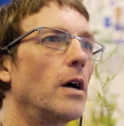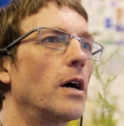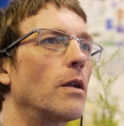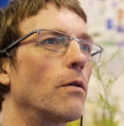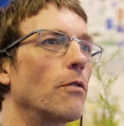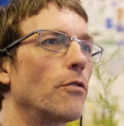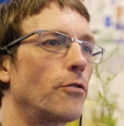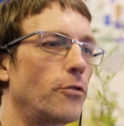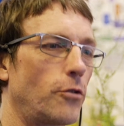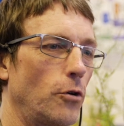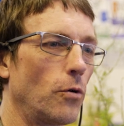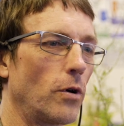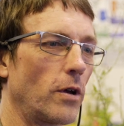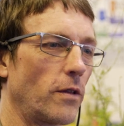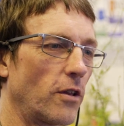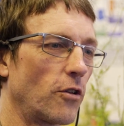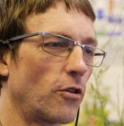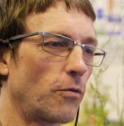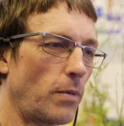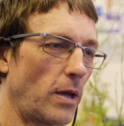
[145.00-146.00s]
And it was
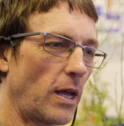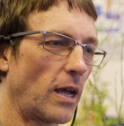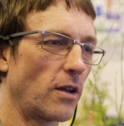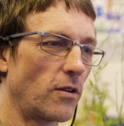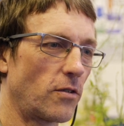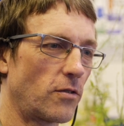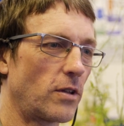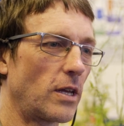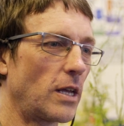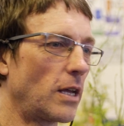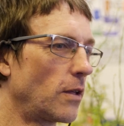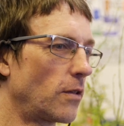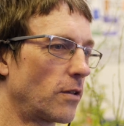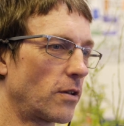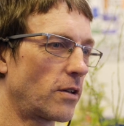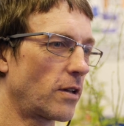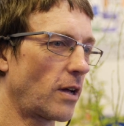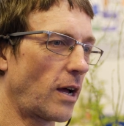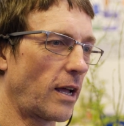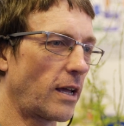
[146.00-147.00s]
during this PhD
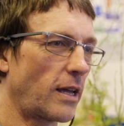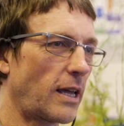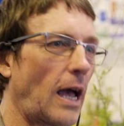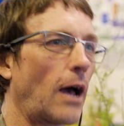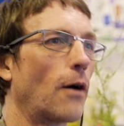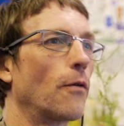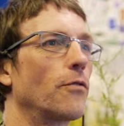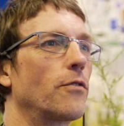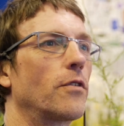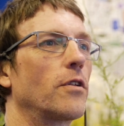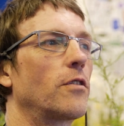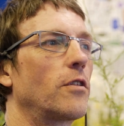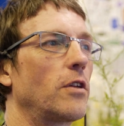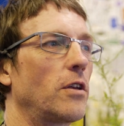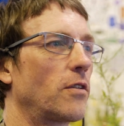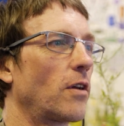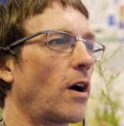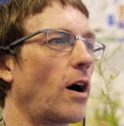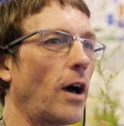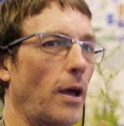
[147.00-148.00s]
that I encountered
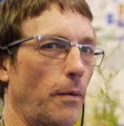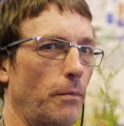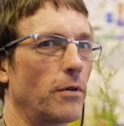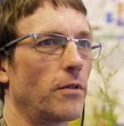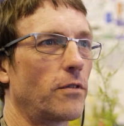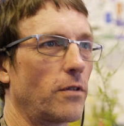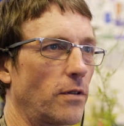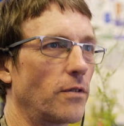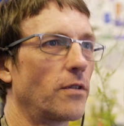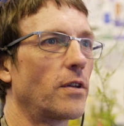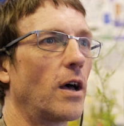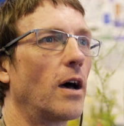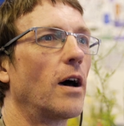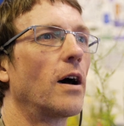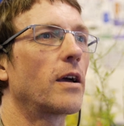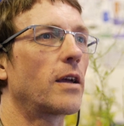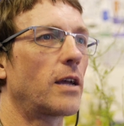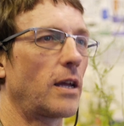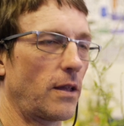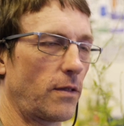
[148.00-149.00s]
these hybrids in
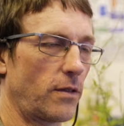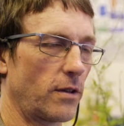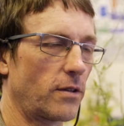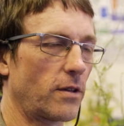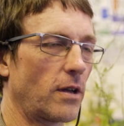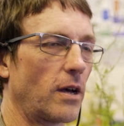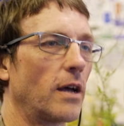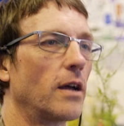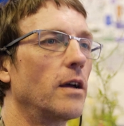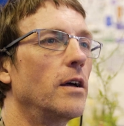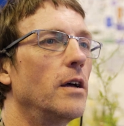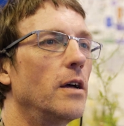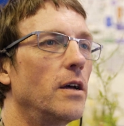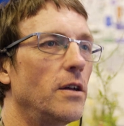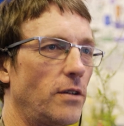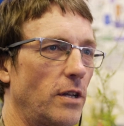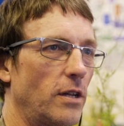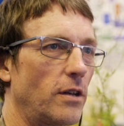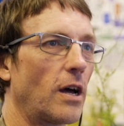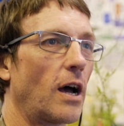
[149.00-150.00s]
Turkey that I
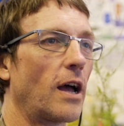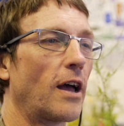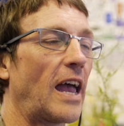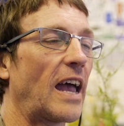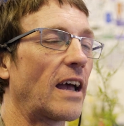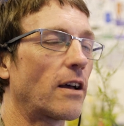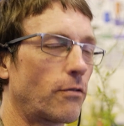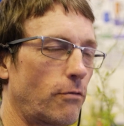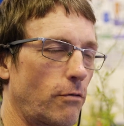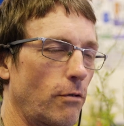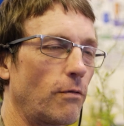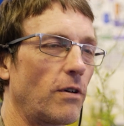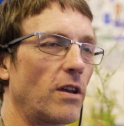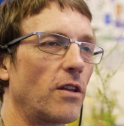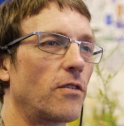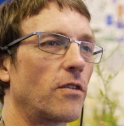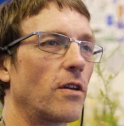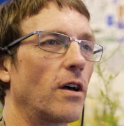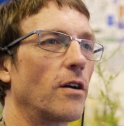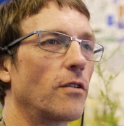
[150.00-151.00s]
did extra
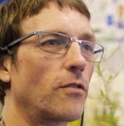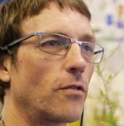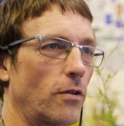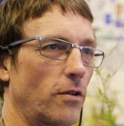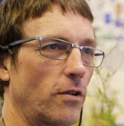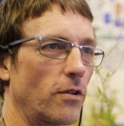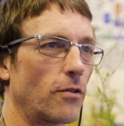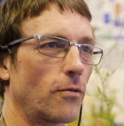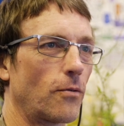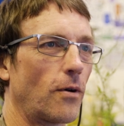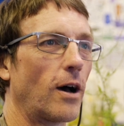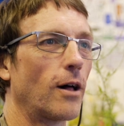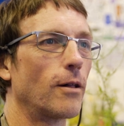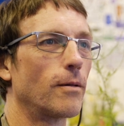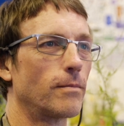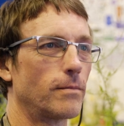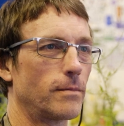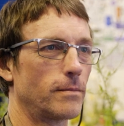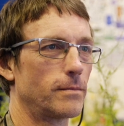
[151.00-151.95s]
research on as well.